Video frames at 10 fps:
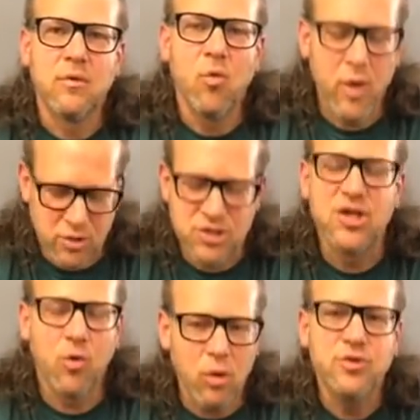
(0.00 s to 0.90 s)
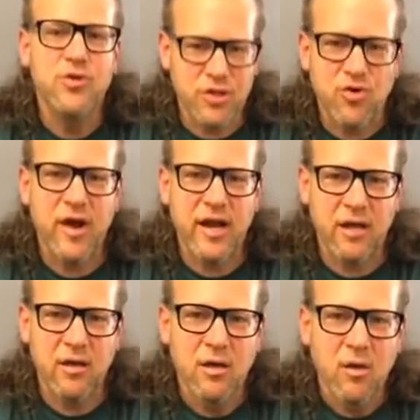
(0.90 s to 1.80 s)
We still will do the
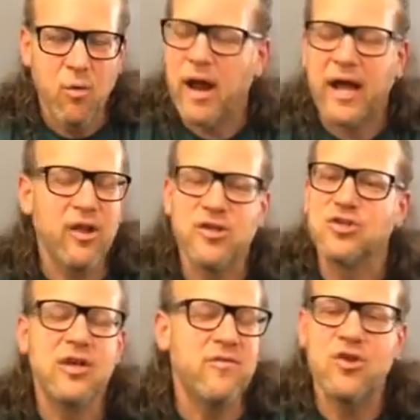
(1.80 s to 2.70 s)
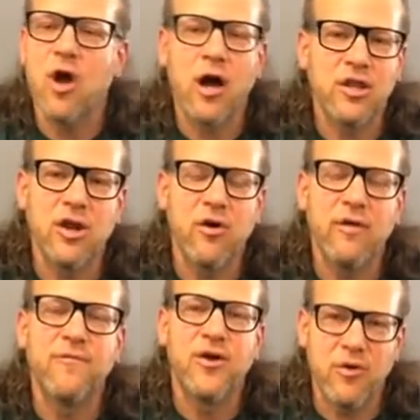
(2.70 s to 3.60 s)
training. We're not going to just leave the dog there
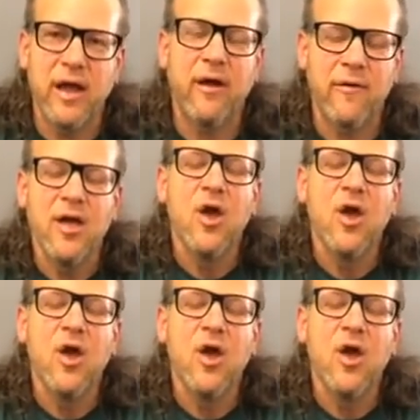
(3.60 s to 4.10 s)
and figure out.